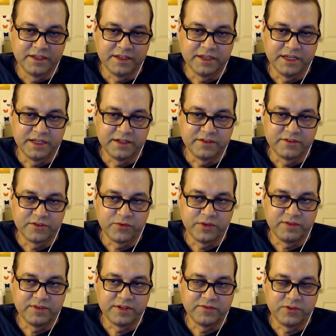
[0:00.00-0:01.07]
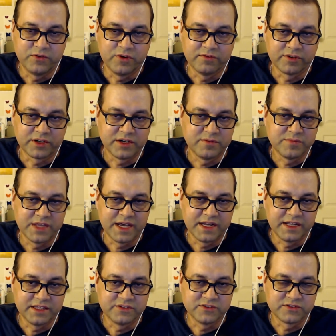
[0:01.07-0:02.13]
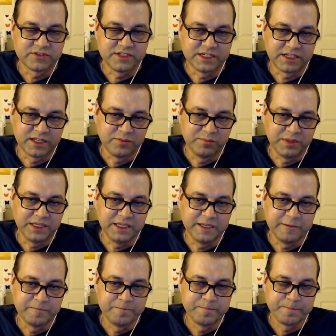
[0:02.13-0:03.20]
And so even if you overcome that, it can be,